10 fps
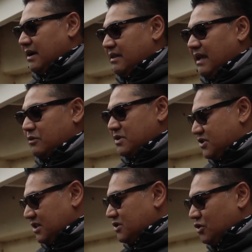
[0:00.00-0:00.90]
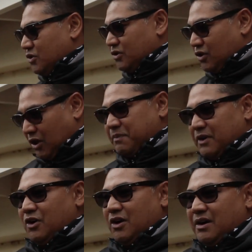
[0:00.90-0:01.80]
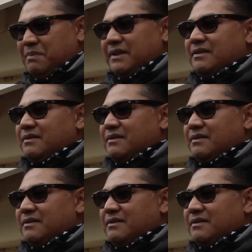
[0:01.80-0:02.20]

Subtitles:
That was just to drop the car a bit.